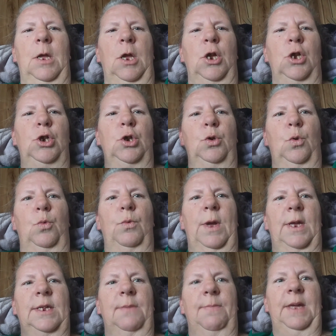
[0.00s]
do a
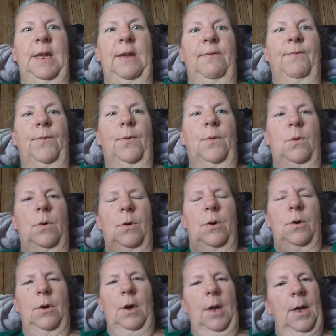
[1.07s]
recipe
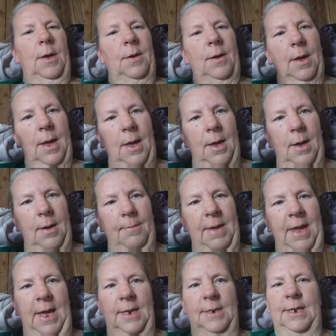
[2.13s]
for
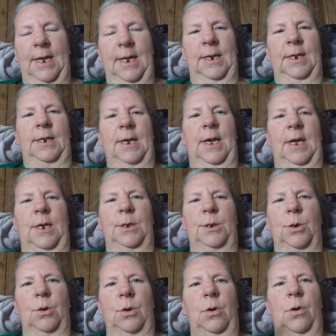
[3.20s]
hand
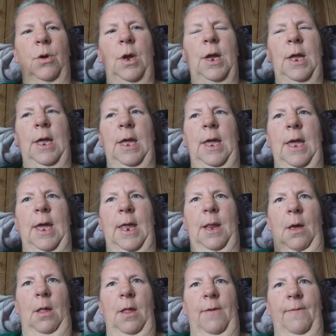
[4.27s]
sanitizer and
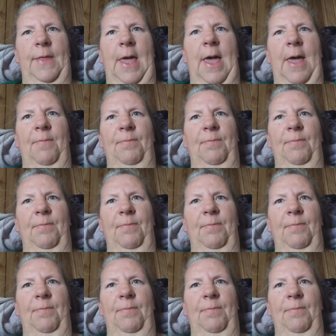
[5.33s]
all of that